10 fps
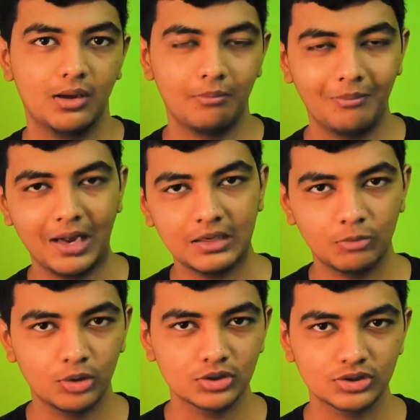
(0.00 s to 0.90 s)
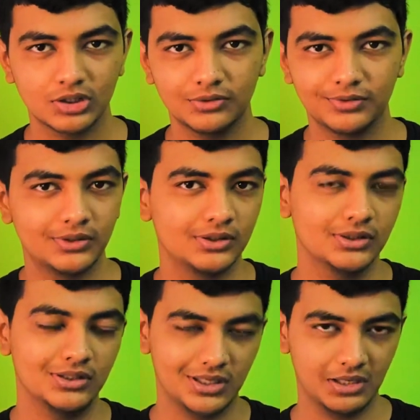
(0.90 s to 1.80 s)
minor stuff,
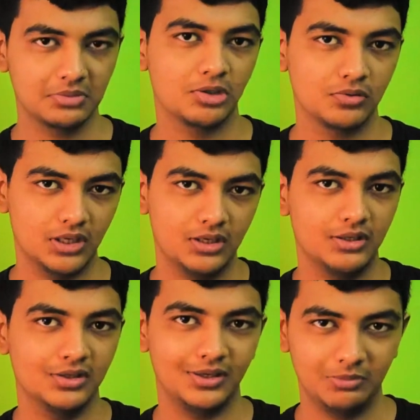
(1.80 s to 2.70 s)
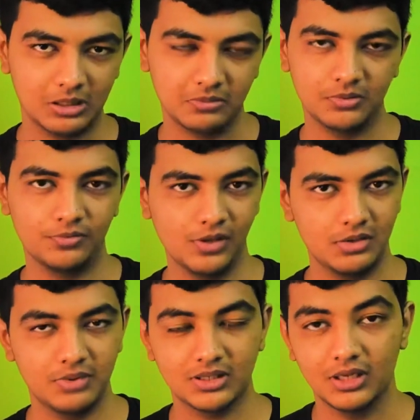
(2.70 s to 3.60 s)
it came out and it became a real
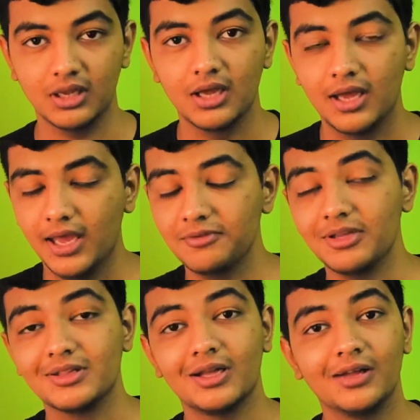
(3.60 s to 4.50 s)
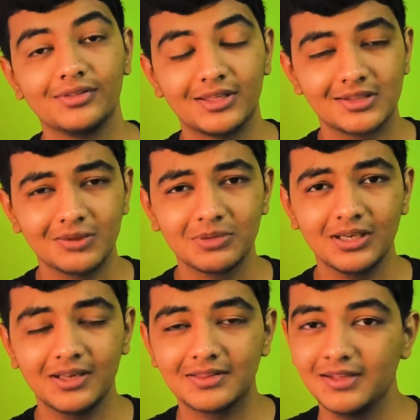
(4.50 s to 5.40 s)
big thing. Anyways, the Samsung
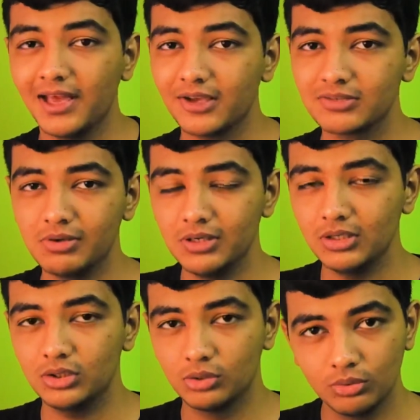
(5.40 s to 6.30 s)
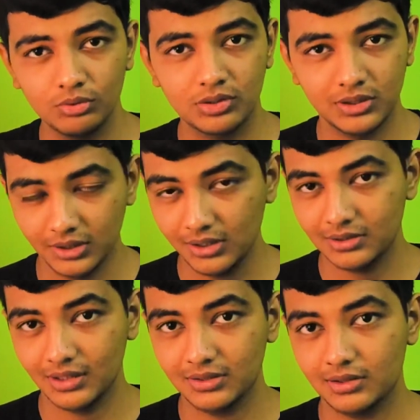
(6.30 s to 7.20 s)
Galaxy S23 series
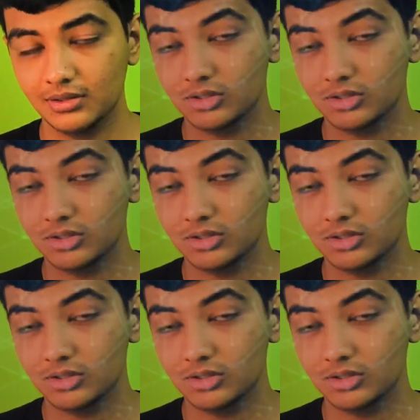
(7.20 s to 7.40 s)
has